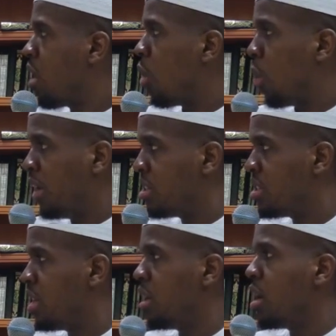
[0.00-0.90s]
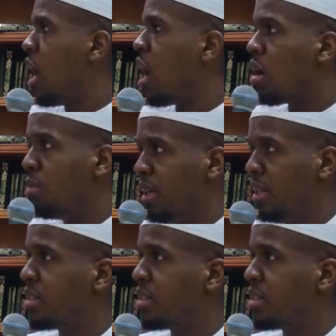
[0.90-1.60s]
a waist sheet, a kameez,